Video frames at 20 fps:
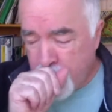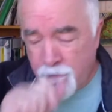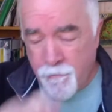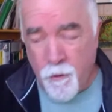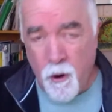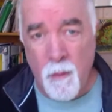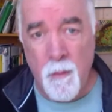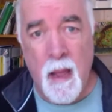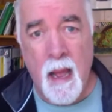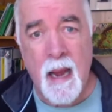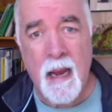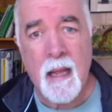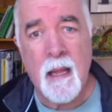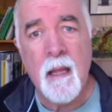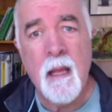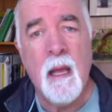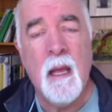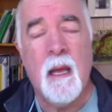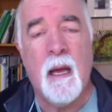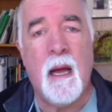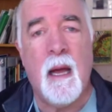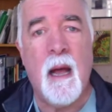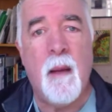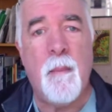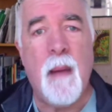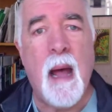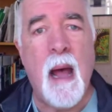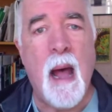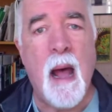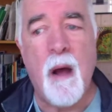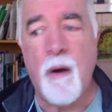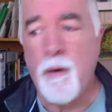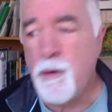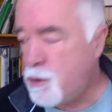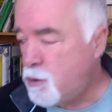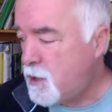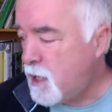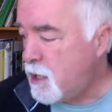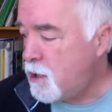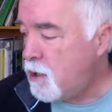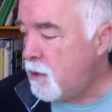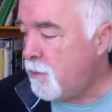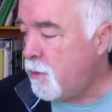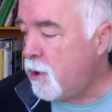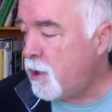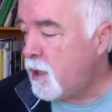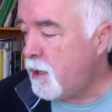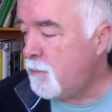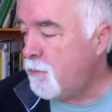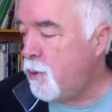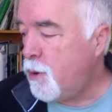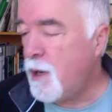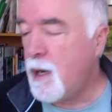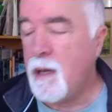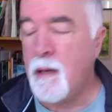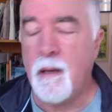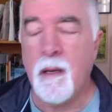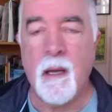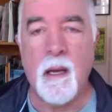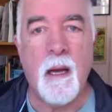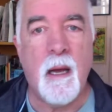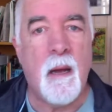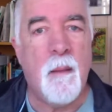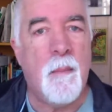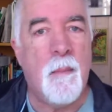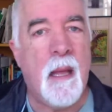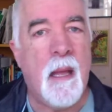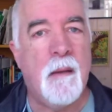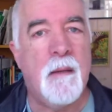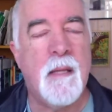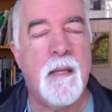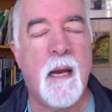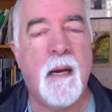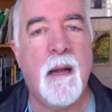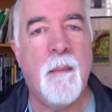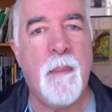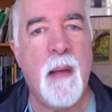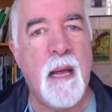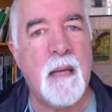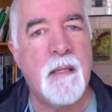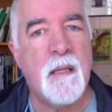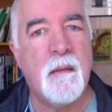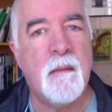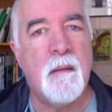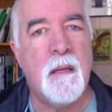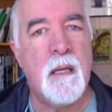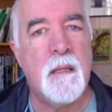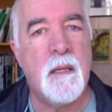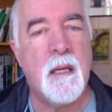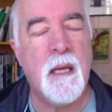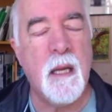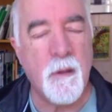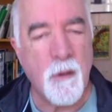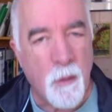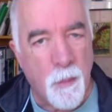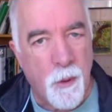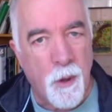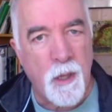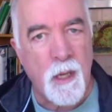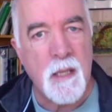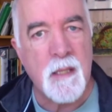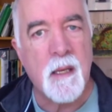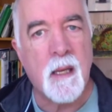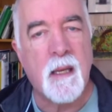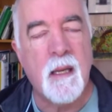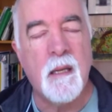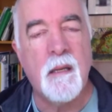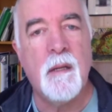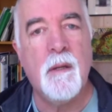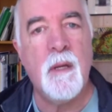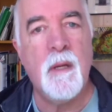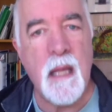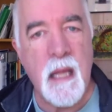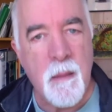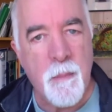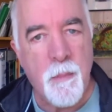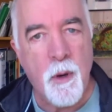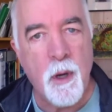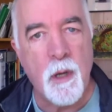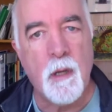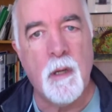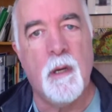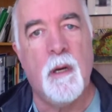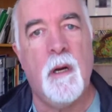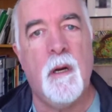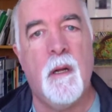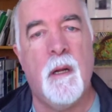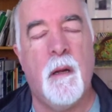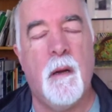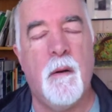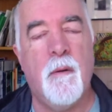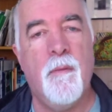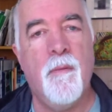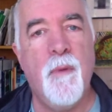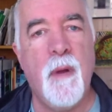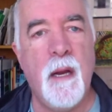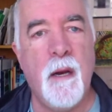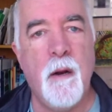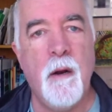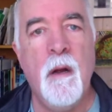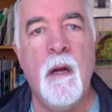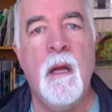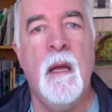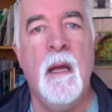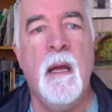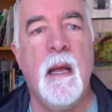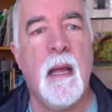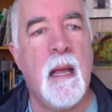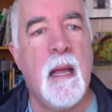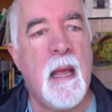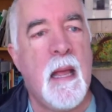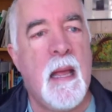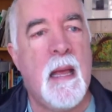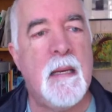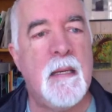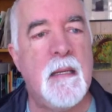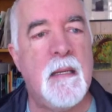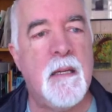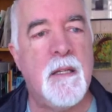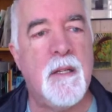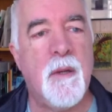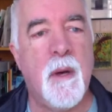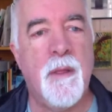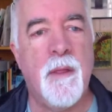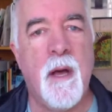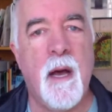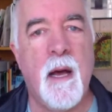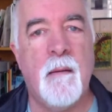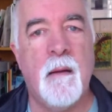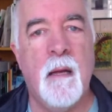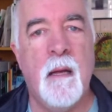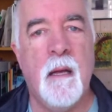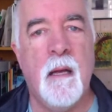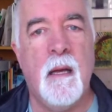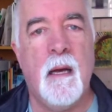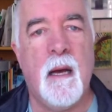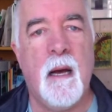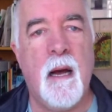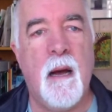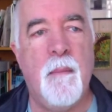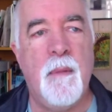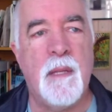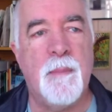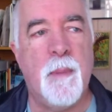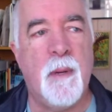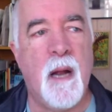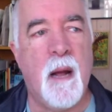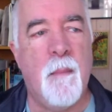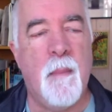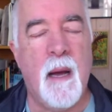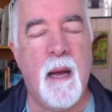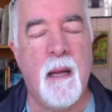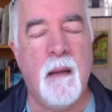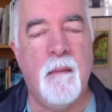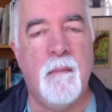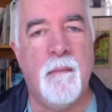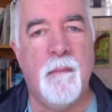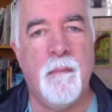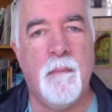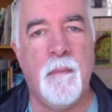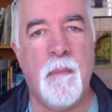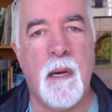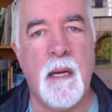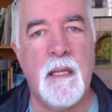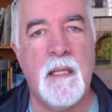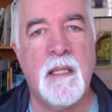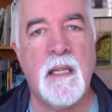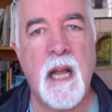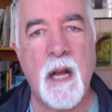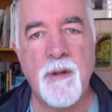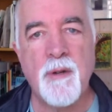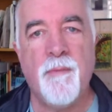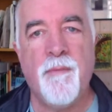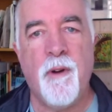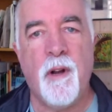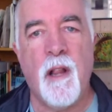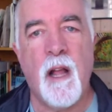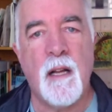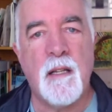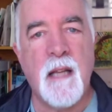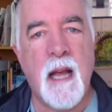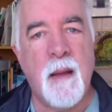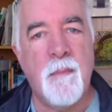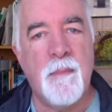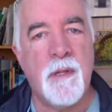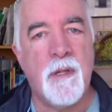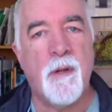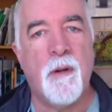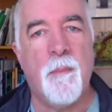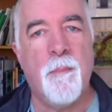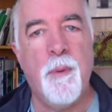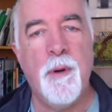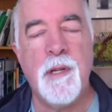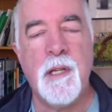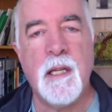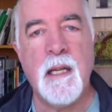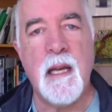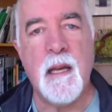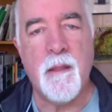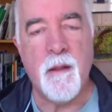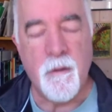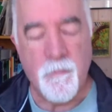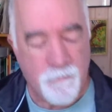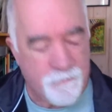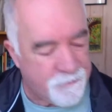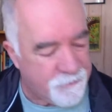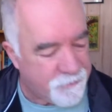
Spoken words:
formatting, how to take your book and put it, set it up as a Kindle book, as a Kindle ebook on a reader. And so I thought it's been on my schedule for a long time to sort of put together